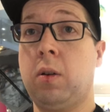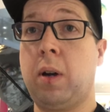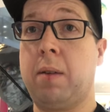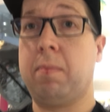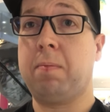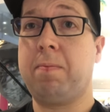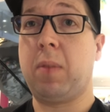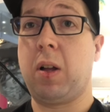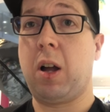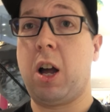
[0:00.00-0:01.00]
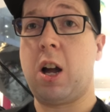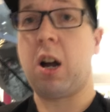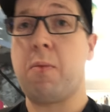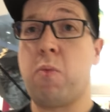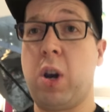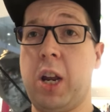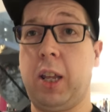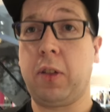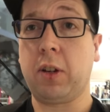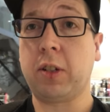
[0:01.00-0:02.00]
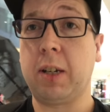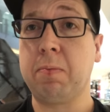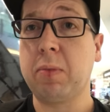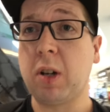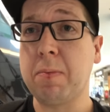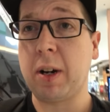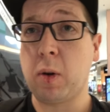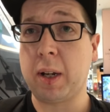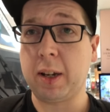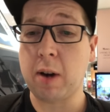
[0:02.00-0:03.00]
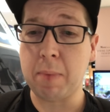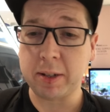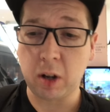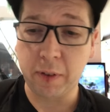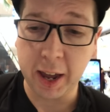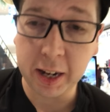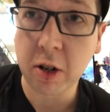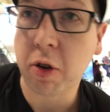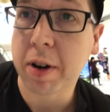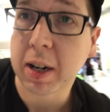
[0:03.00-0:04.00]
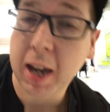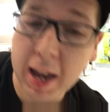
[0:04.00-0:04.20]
Well, I'm really thirsty, so I'm going to quickly grab myself a drink